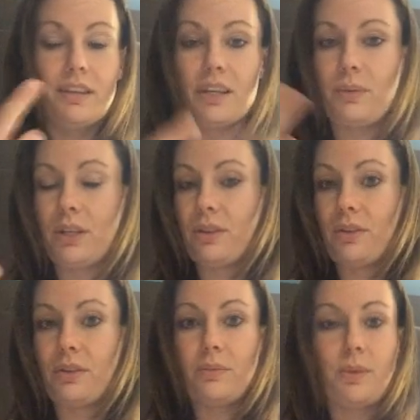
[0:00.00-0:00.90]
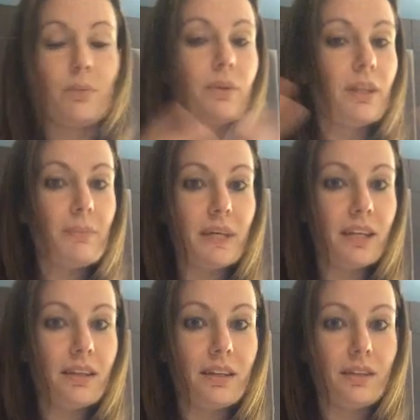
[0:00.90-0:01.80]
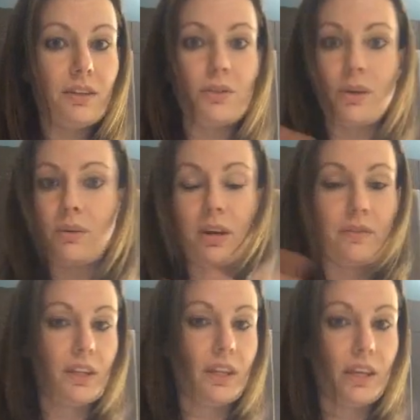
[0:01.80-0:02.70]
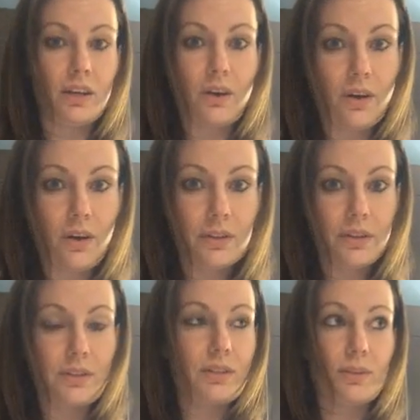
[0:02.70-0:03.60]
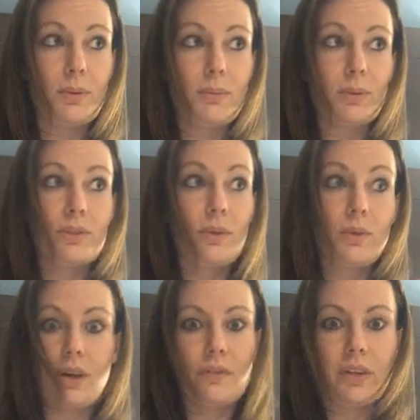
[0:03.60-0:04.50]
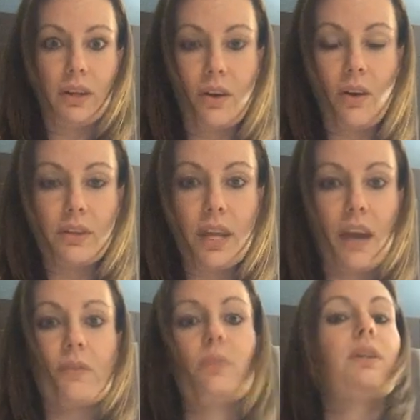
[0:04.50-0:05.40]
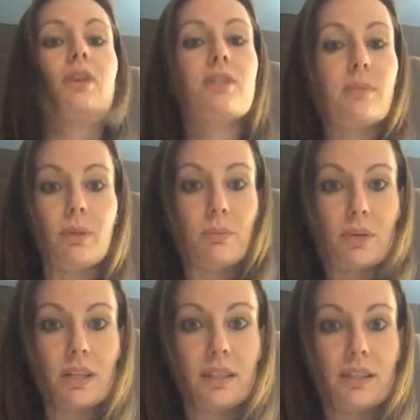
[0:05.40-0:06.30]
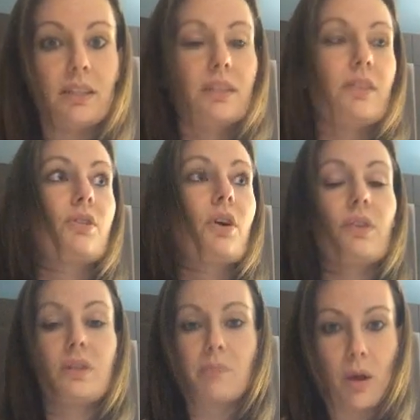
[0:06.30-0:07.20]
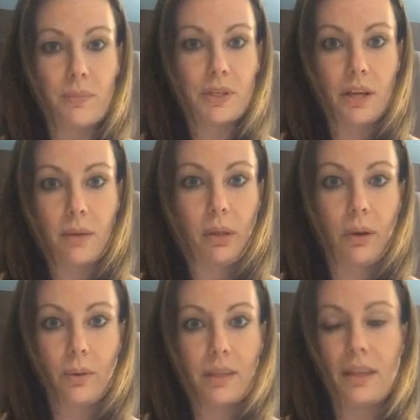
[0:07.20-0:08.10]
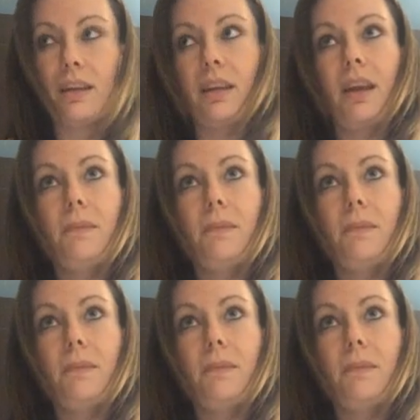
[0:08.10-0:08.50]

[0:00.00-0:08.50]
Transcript: like when you're when you're really big you don't ovulate at all there's there's people that don't ovulate at all and they have a really hard time getting pregnant and there's all these problems that come along with it